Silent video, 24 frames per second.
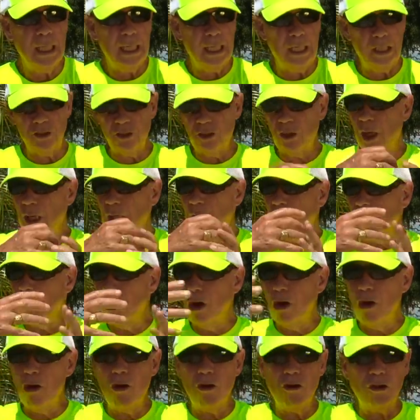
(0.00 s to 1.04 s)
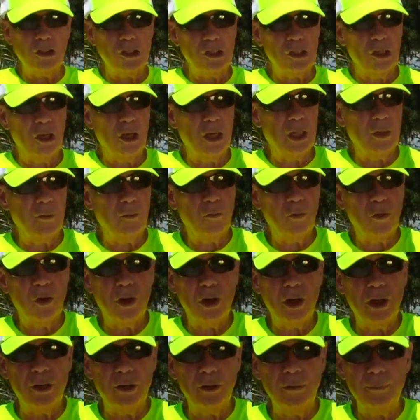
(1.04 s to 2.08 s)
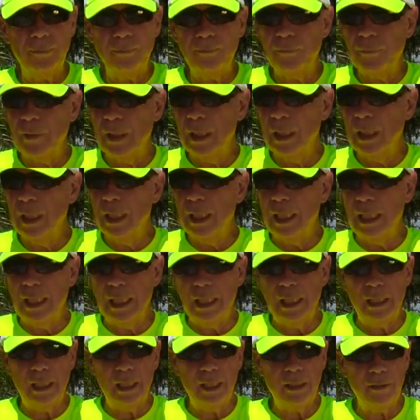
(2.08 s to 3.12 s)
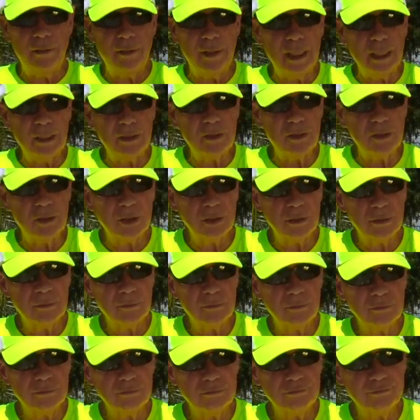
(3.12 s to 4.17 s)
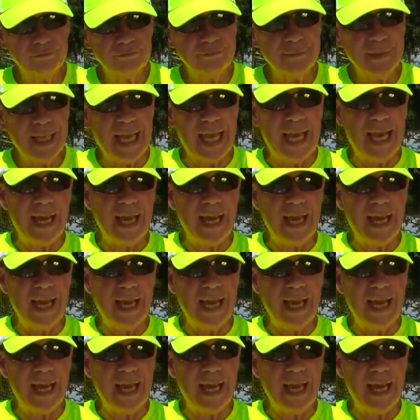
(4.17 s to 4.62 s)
And it's got a long slot of water that's